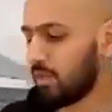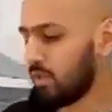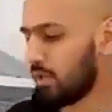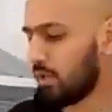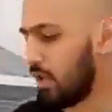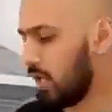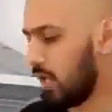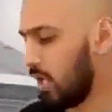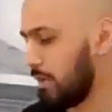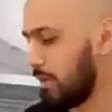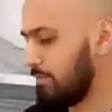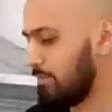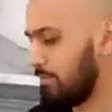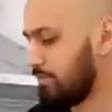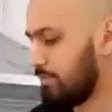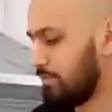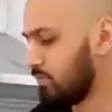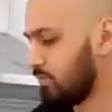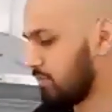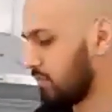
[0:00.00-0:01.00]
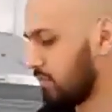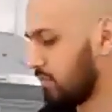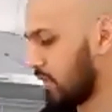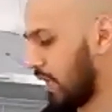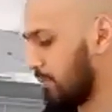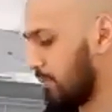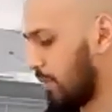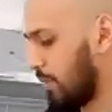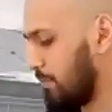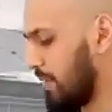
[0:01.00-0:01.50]
and
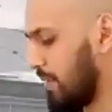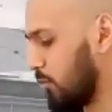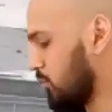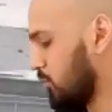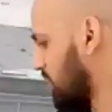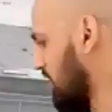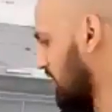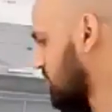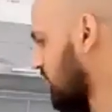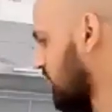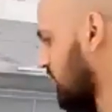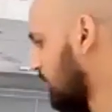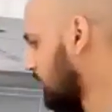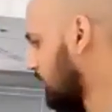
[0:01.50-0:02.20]
my milk. Let's start